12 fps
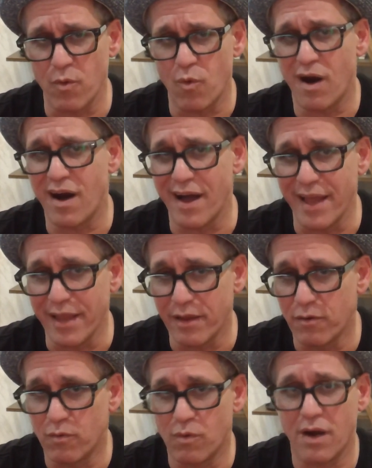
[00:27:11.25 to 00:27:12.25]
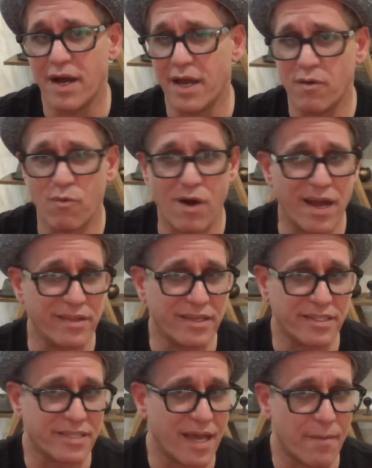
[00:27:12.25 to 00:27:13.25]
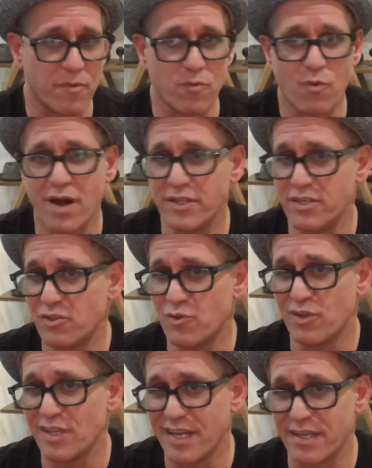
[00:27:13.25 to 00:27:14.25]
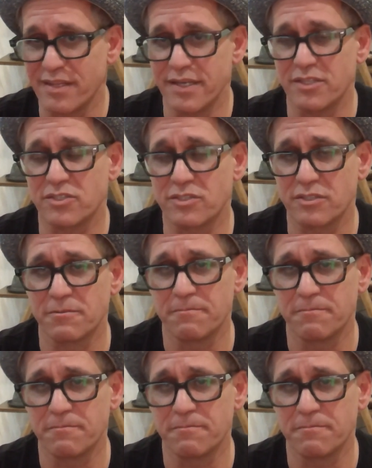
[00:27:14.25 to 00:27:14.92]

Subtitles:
Why this happened? Why do you do it like this?